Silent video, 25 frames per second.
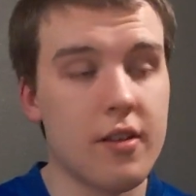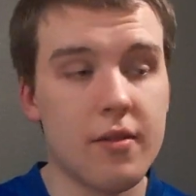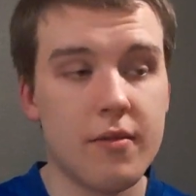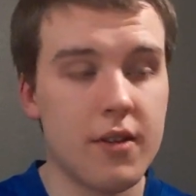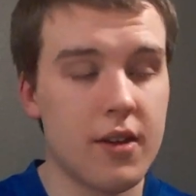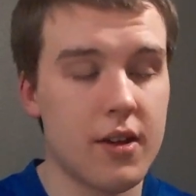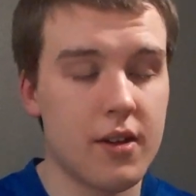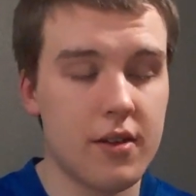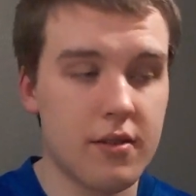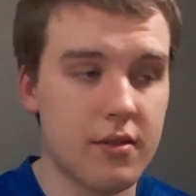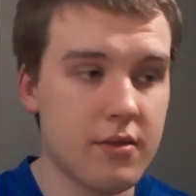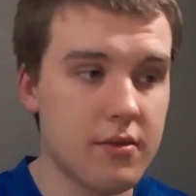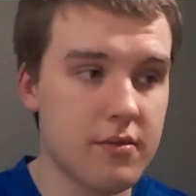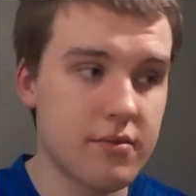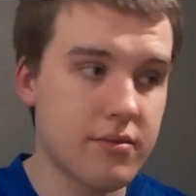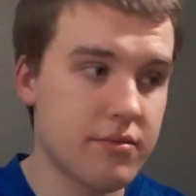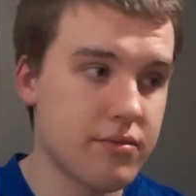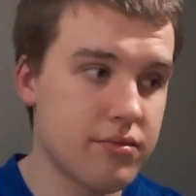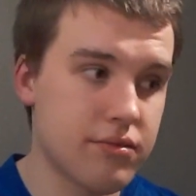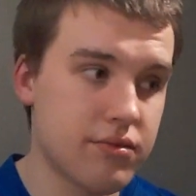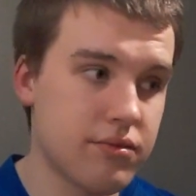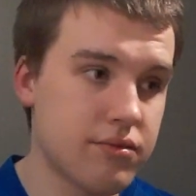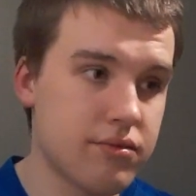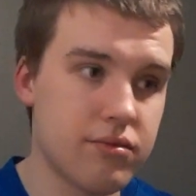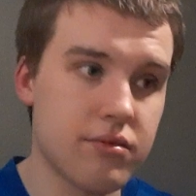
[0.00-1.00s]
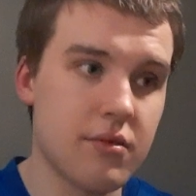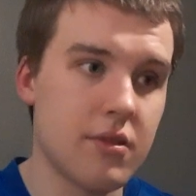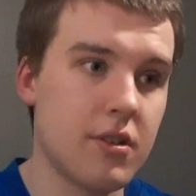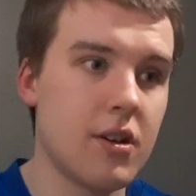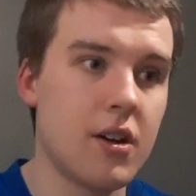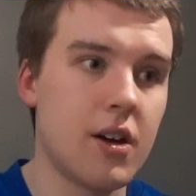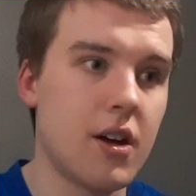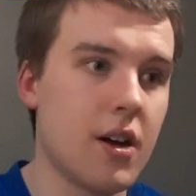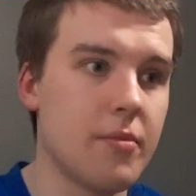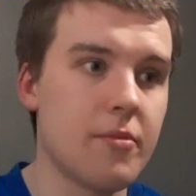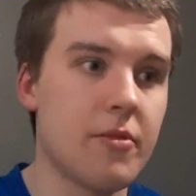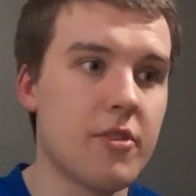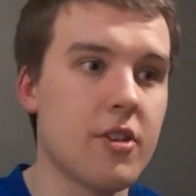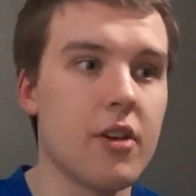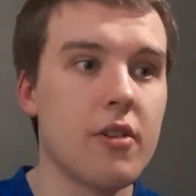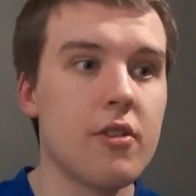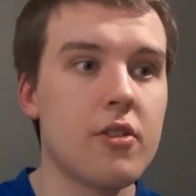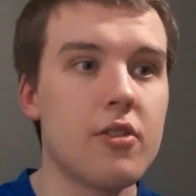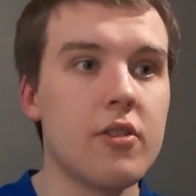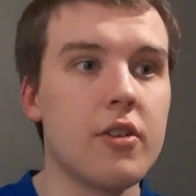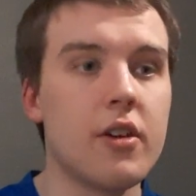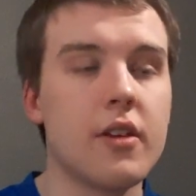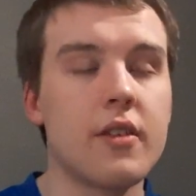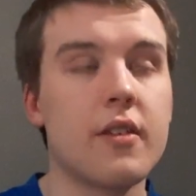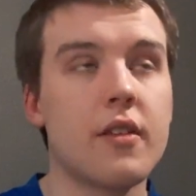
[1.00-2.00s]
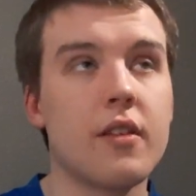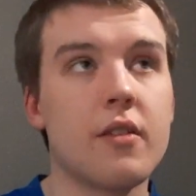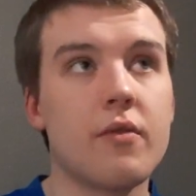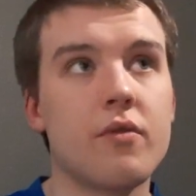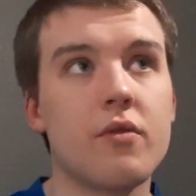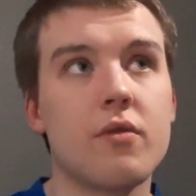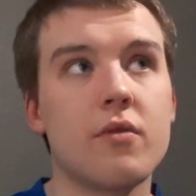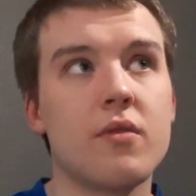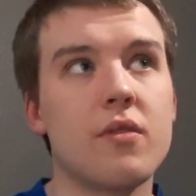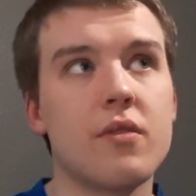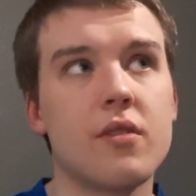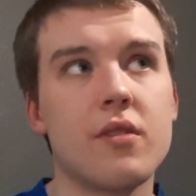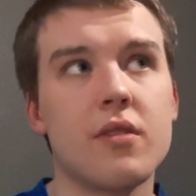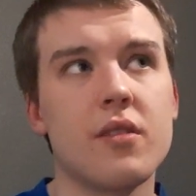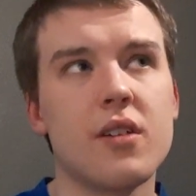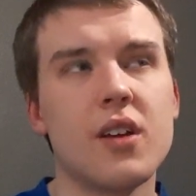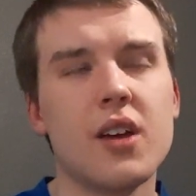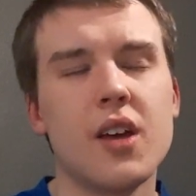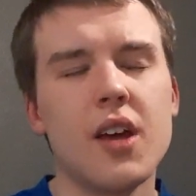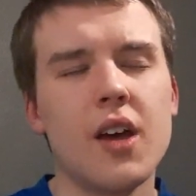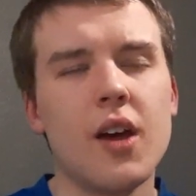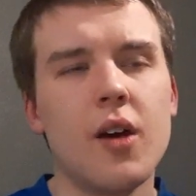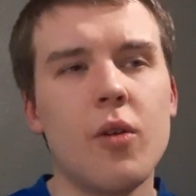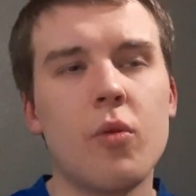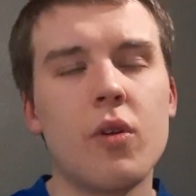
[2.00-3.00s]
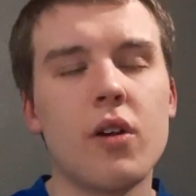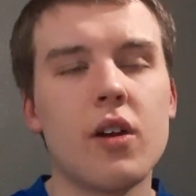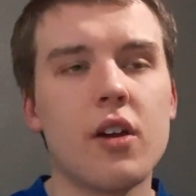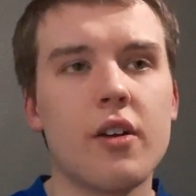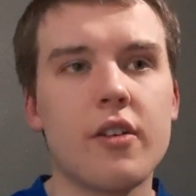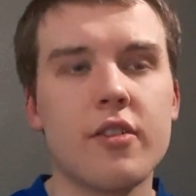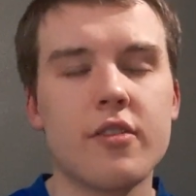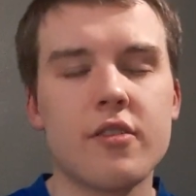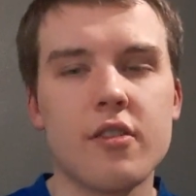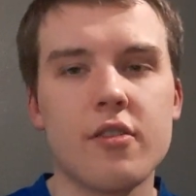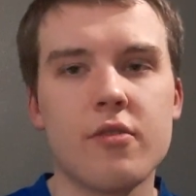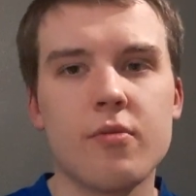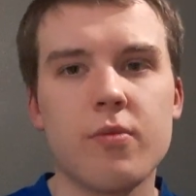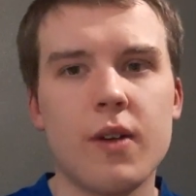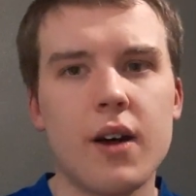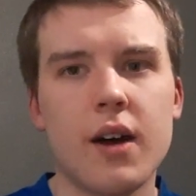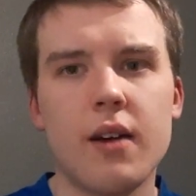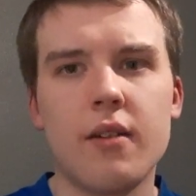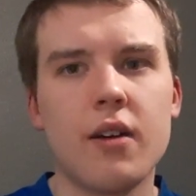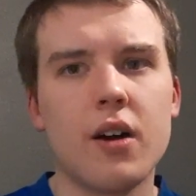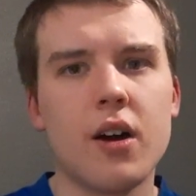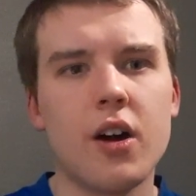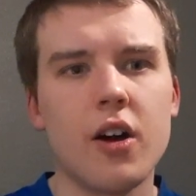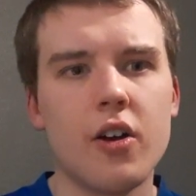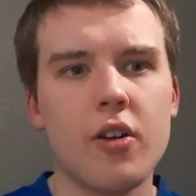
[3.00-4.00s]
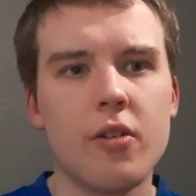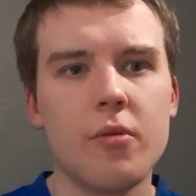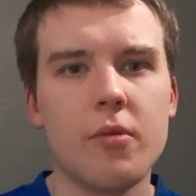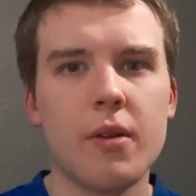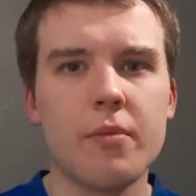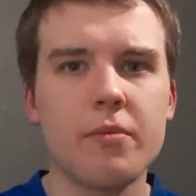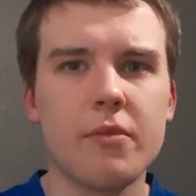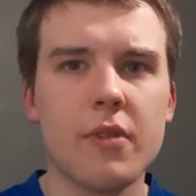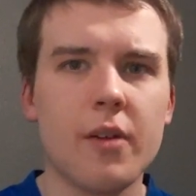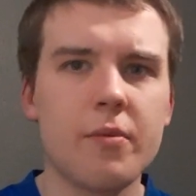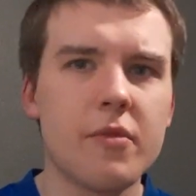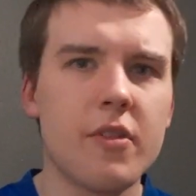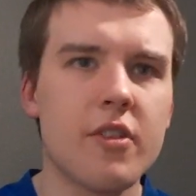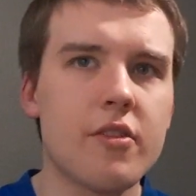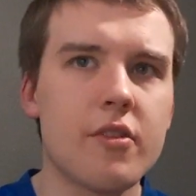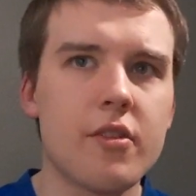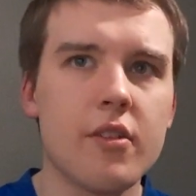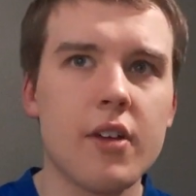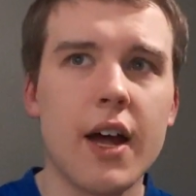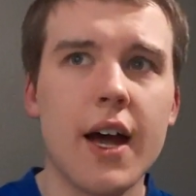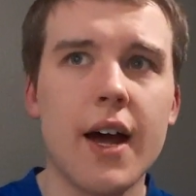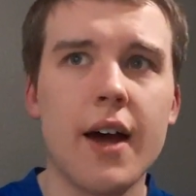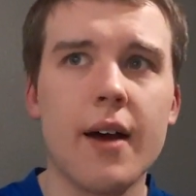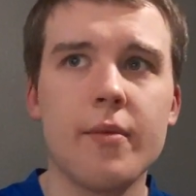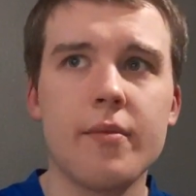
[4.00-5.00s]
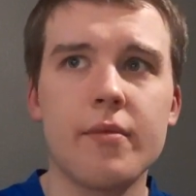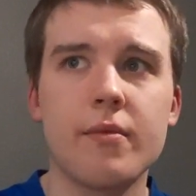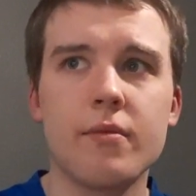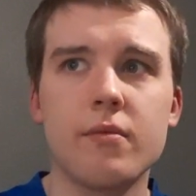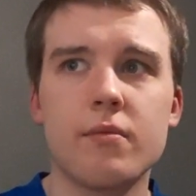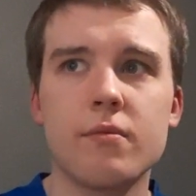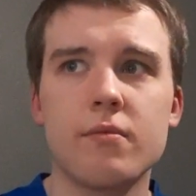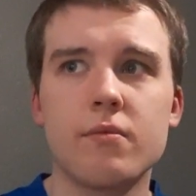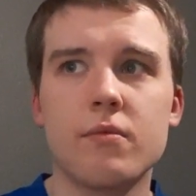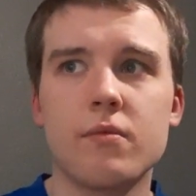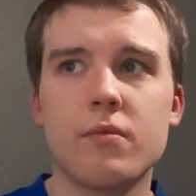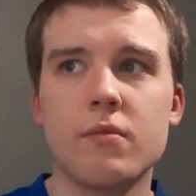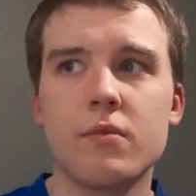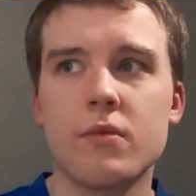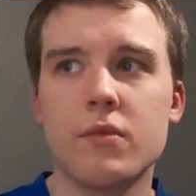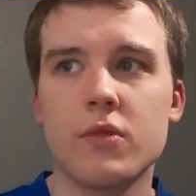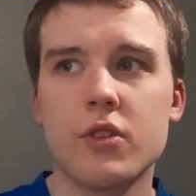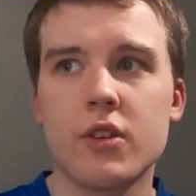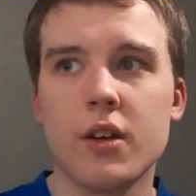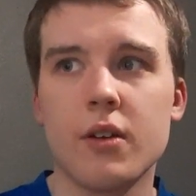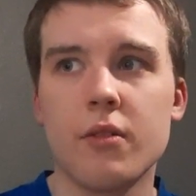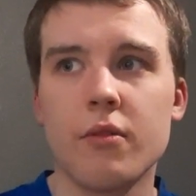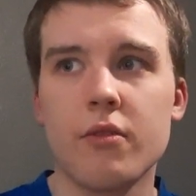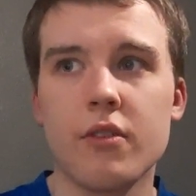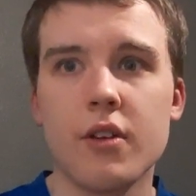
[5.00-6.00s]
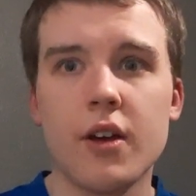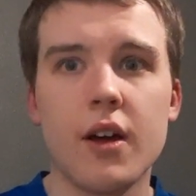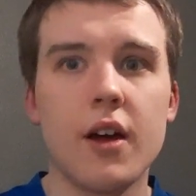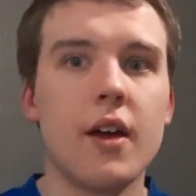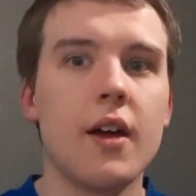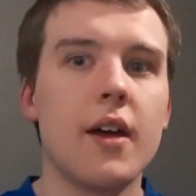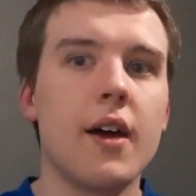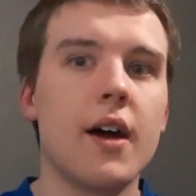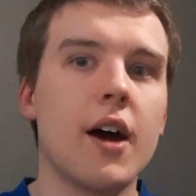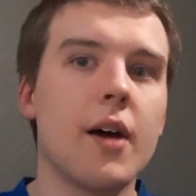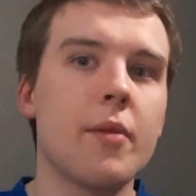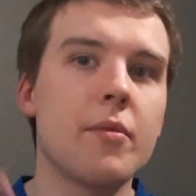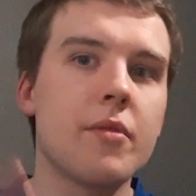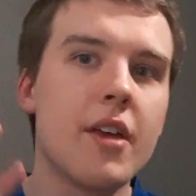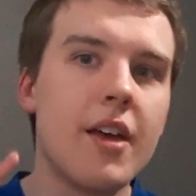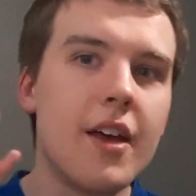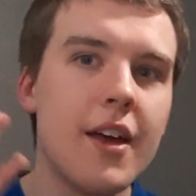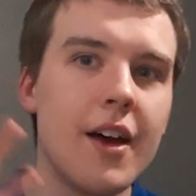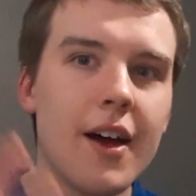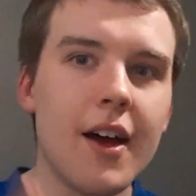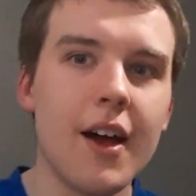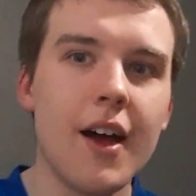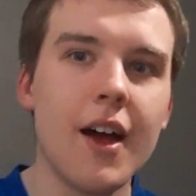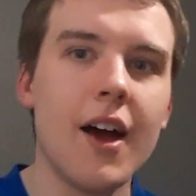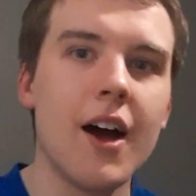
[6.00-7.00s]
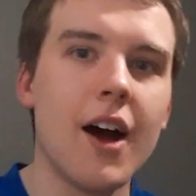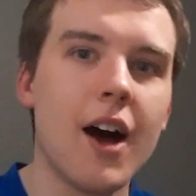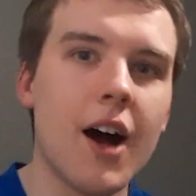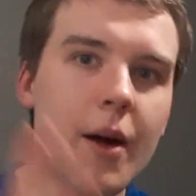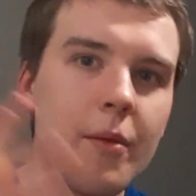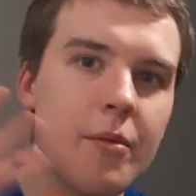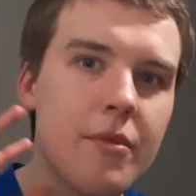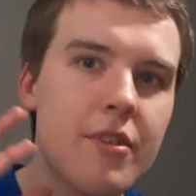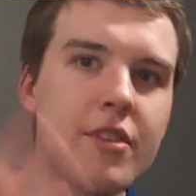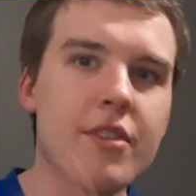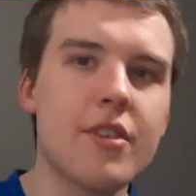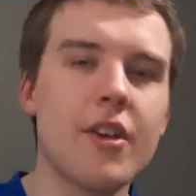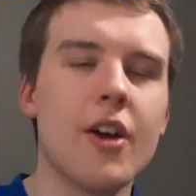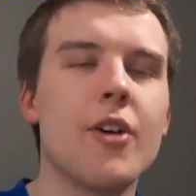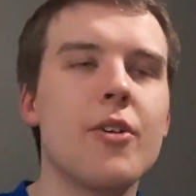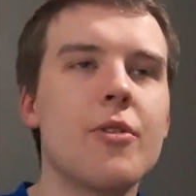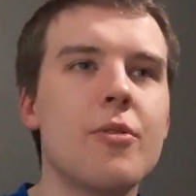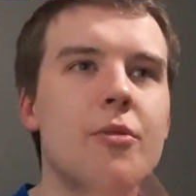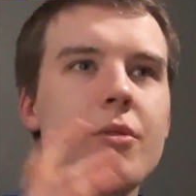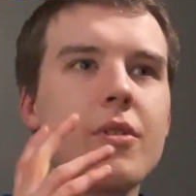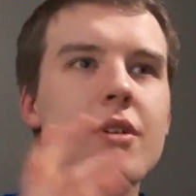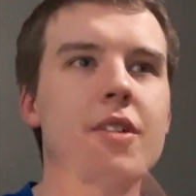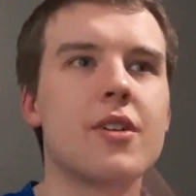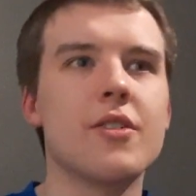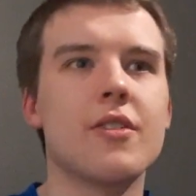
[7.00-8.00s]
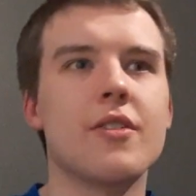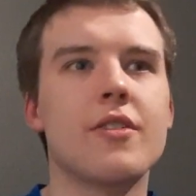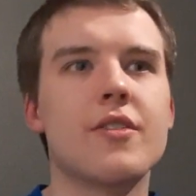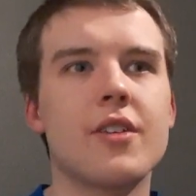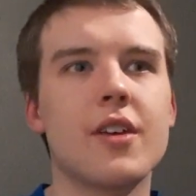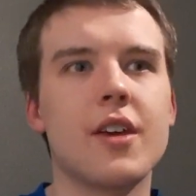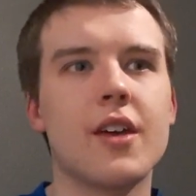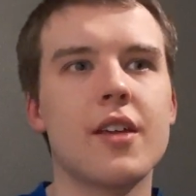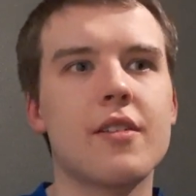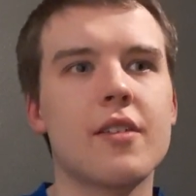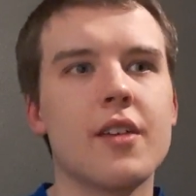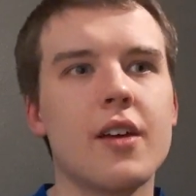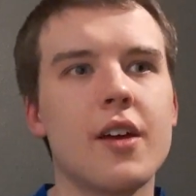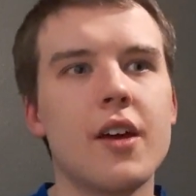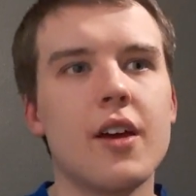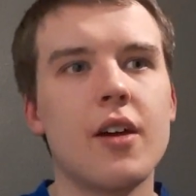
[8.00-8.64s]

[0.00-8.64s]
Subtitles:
I mean, I'm so gutted that we lost as well at home. What the hell's that? I'm so gutted.